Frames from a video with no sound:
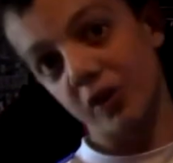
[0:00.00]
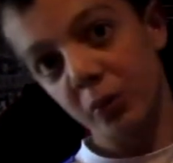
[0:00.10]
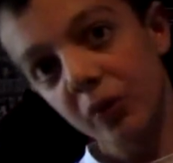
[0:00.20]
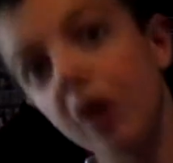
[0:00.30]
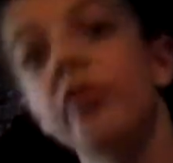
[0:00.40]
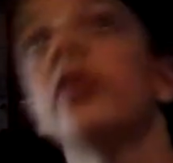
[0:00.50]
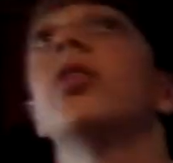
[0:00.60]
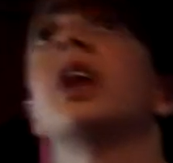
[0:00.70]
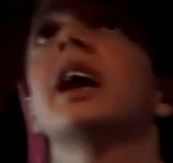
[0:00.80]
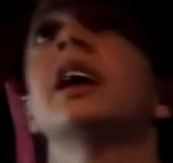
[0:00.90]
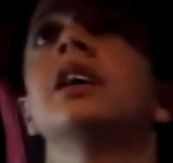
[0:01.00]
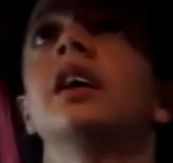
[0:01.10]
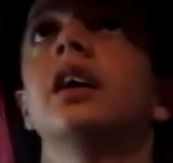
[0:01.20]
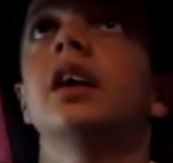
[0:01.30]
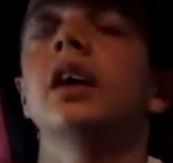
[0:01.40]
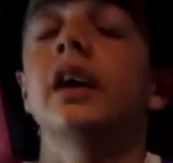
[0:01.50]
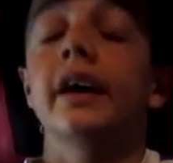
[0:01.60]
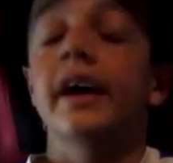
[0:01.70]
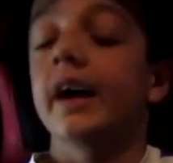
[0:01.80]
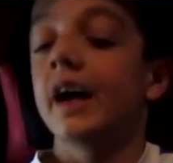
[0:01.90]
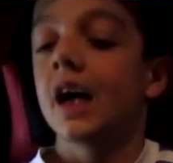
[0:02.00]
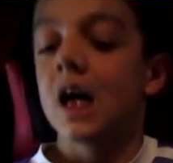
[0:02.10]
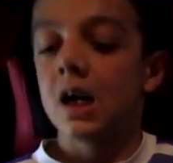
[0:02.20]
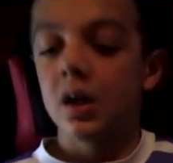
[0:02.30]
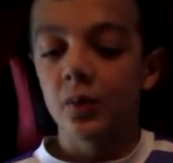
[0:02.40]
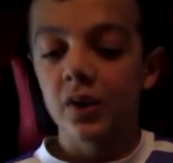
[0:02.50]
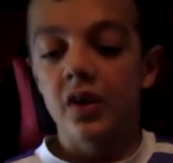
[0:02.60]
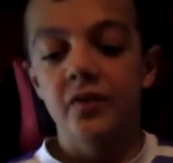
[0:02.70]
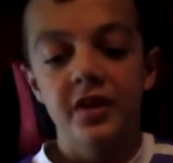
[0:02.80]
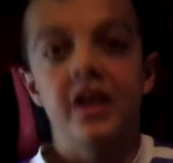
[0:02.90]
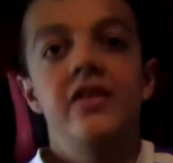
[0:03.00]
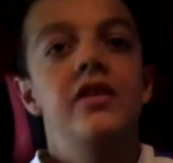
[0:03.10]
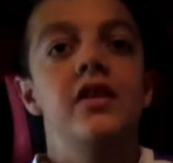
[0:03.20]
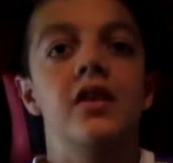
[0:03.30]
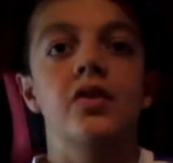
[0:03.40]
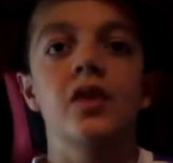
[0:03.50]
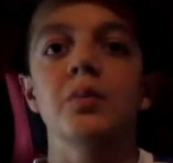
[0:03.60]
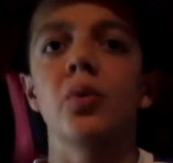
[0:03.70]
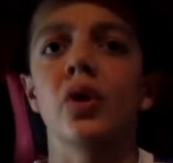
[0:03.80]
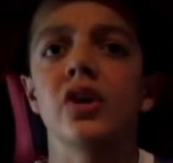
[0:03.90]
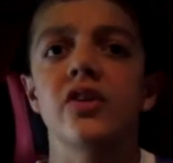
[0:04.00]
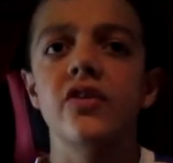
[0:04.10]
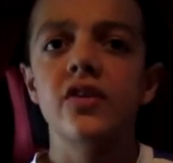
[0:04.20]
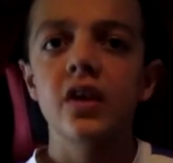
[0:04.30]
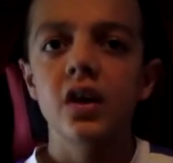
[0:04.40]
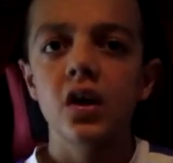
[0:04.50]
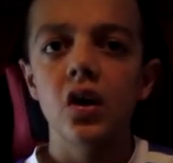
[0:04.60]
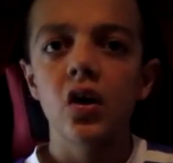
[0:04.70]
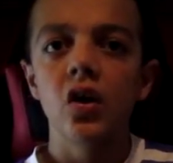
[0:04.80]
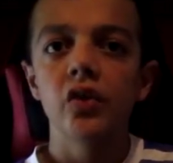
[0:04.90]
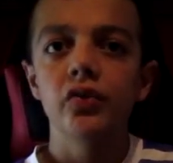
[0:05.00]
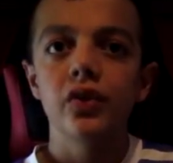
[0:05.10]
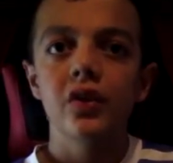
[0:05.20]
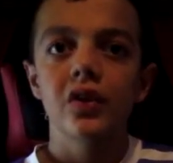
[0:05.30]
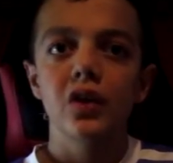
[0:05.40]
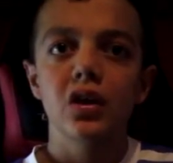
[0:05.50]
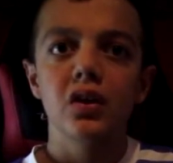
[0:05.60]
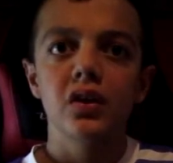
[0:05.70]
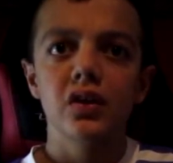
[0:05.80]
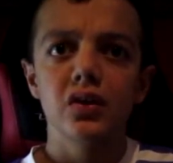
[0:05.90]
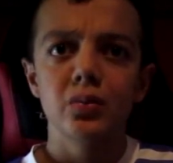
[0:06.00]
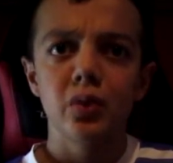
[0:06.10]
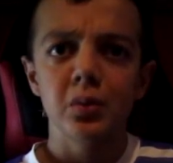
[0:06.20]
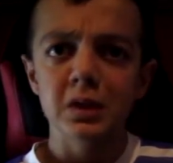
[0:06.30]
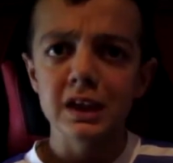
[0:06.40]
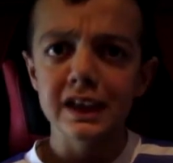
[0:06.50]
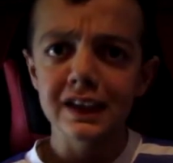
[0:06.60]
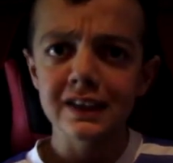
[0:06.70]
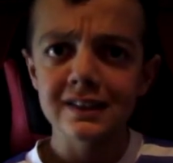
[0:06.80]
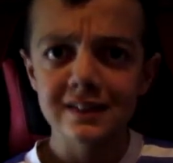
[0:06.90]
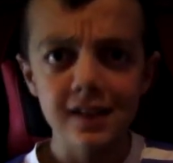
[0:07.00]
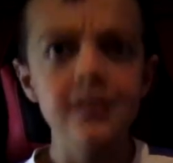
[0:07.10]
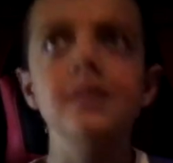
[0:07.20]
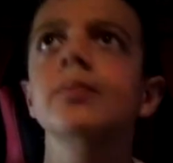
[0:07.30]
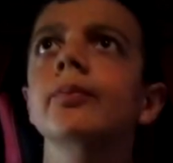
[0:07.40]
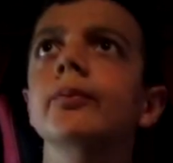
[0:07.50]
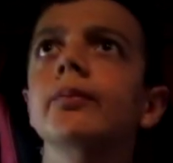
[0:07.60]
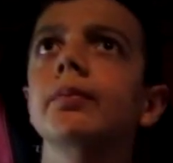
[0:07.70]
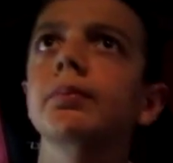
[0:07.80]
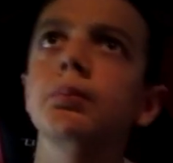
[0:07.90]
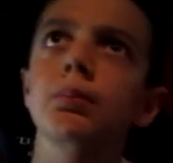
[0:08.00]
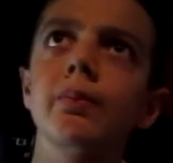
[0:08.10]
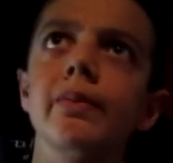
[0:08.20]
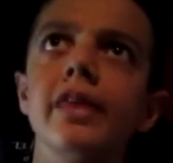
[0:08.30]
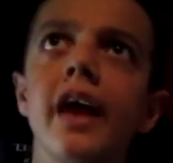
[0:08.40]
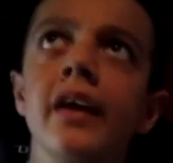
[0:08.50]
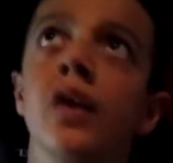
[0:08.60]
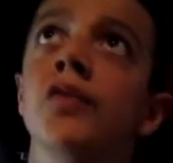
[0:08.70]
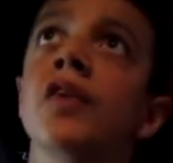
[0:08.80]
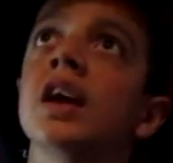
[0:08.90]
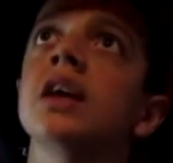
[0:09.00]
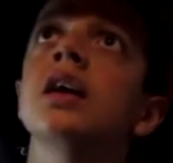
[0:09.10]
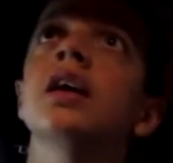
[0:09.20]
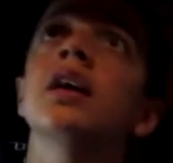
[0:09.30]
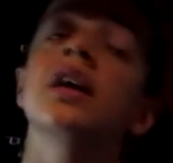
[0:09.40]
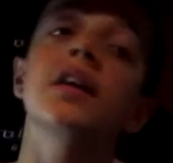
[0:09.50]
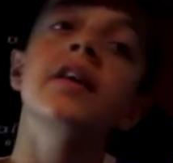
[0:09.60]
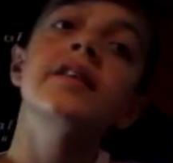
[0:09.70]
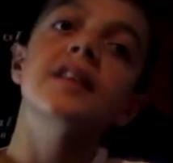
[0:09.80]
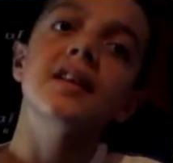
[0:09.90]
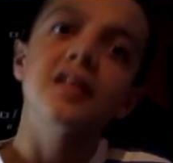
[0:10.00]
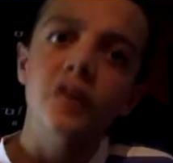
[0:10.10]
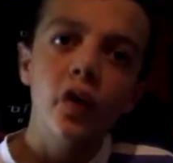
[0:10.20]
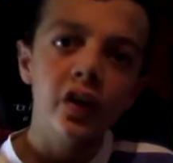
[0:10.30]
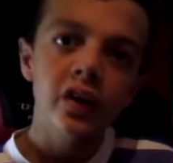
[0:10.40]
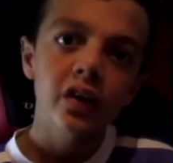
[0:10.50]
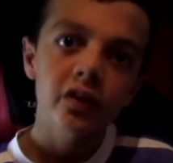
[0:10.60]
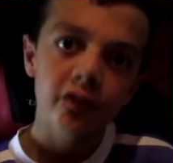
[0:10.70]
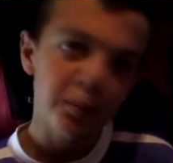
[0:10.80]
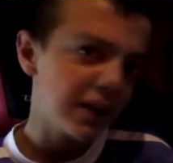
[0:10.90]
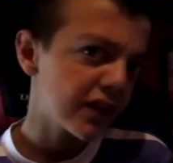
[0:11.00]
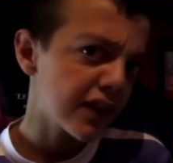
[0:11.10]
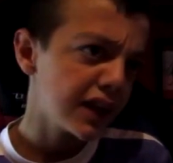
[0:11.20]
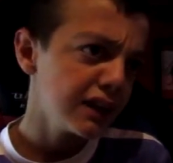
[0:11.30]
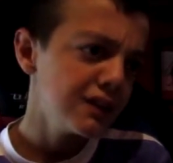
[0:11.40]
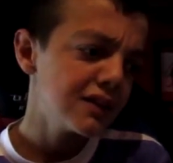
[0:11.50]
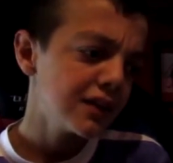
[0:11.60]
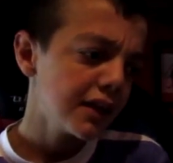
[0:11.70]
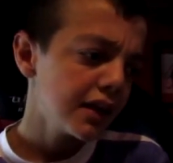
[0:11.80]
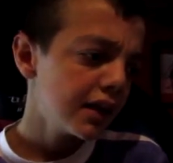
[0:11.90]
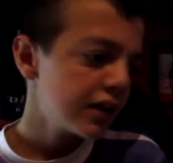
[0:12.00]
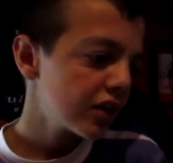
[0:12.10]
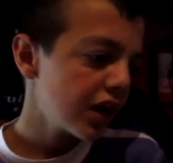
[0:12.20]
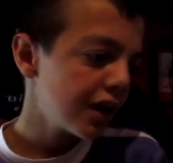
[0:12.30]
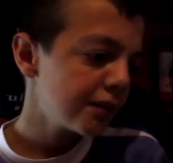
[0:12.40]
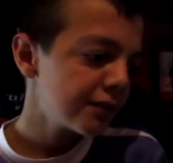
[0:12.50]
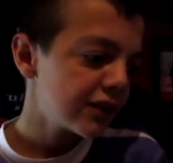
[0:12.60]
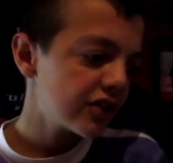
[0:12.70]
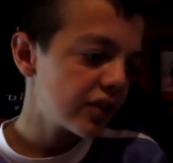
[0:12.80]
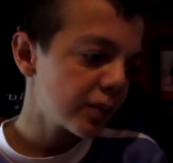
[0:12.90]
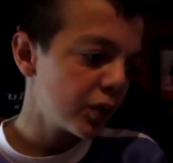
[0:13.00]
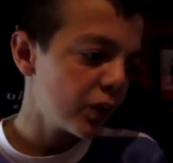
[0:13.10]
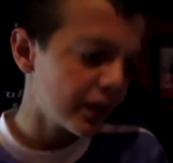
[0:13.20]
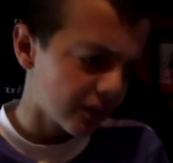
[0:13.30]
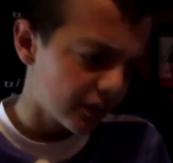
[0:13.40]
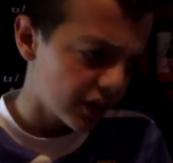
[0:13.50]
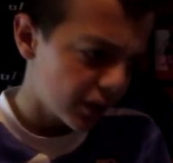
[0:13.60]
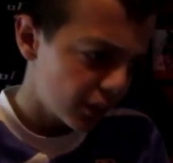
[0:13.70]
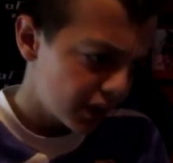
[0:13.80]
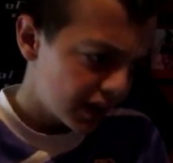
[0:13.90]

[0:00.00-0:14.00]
it. We're off and running with our first 3 points of the new Premier League season, and hopefully this is a sign for better things. So yeah, just a quick review